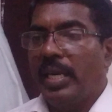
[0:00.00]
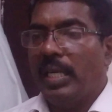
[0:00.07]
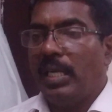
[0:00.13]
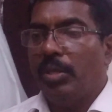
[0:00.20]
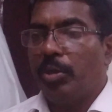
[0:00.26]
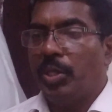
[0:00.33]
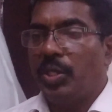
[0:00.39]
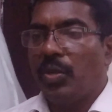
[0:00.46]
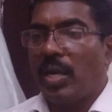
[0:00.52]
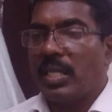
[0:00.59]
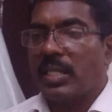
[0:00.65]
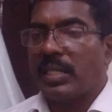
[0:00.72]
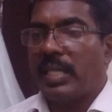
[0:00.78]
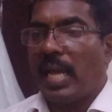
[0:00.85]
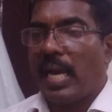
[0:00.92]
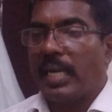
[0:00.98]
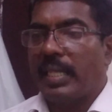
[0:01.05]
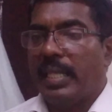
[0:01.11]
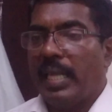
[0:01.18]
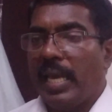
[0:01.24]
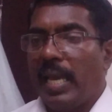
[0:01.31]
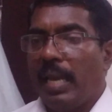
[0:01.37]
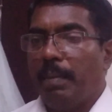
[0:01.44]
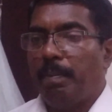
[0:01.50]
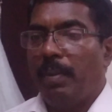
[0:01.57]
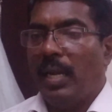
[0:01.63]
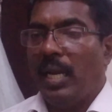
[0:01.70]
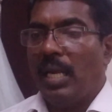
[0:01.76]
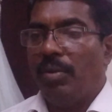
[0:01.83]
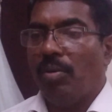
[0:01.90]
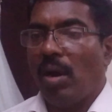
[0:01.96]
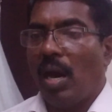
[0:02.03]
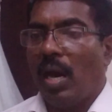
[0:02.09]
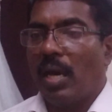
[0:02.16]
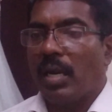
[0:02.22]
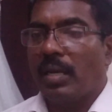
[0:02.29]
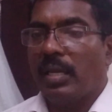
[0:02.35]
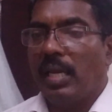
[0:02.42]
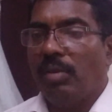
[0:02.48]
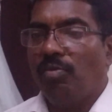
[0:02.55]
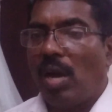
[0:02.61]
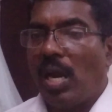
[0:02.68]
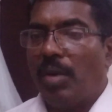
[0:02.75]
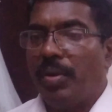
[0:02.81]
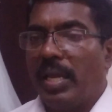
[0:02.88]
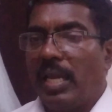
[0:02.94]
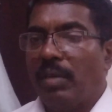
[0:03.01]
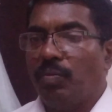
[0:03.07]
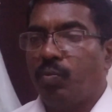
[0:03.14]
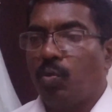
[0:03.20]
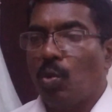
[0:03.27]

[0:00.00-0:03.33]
individuals that they believe are involved in